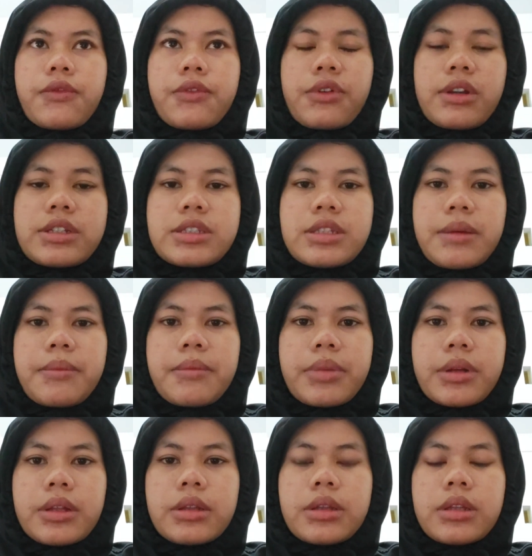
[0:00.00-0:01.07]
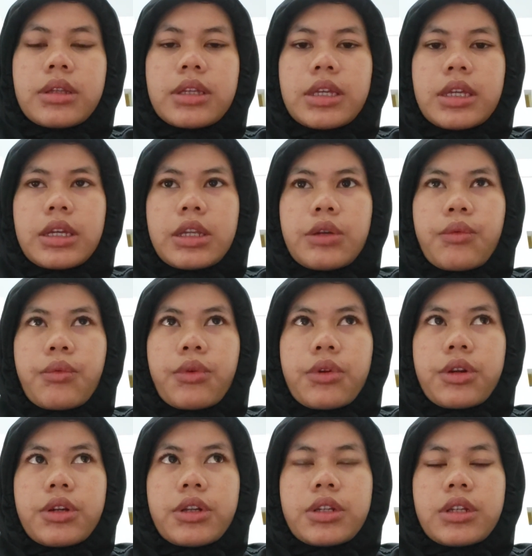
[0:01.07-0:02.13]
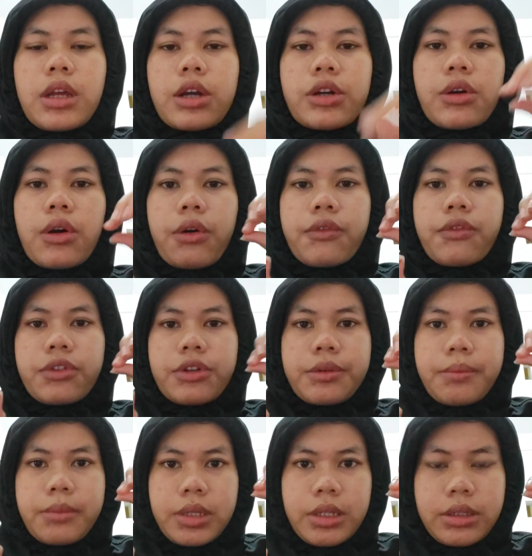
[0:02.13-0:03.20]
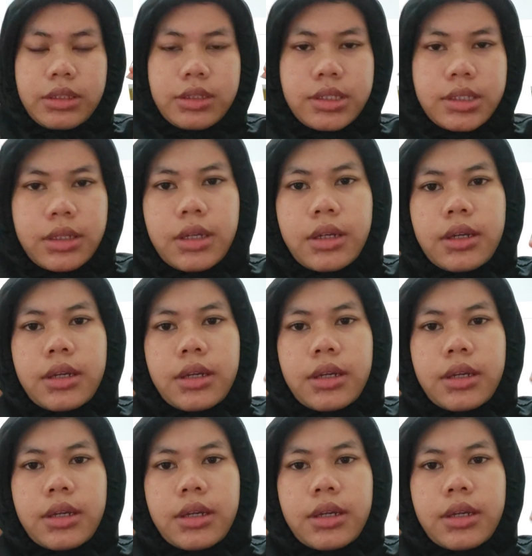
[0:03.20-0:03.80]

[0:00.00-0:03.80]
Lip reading: For example, in a word government.